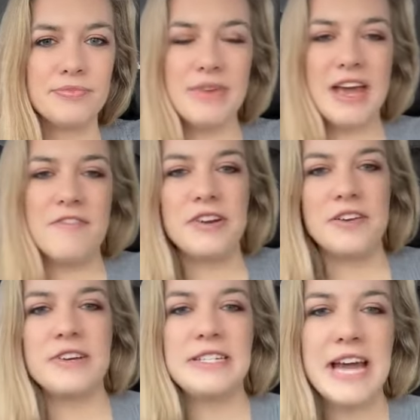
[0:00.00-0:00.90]

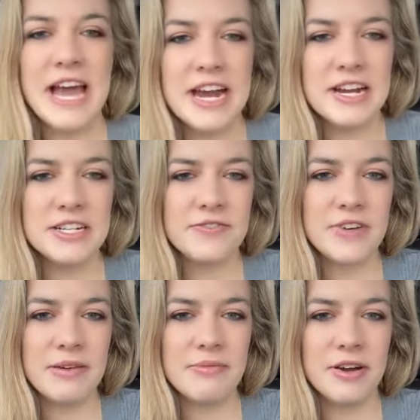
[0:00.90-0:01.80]
Maverick retires
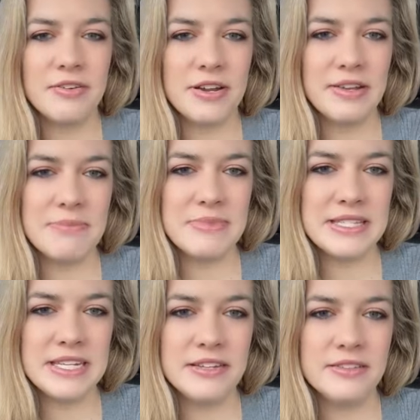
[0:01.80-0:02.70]
from, hold on, let me
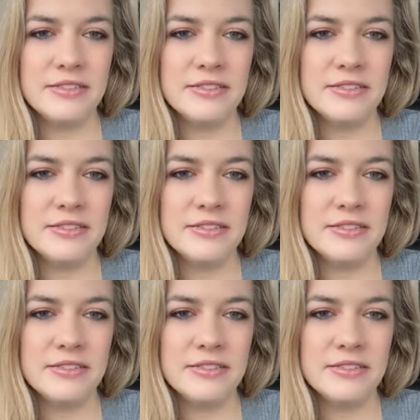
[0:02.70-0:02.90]
see.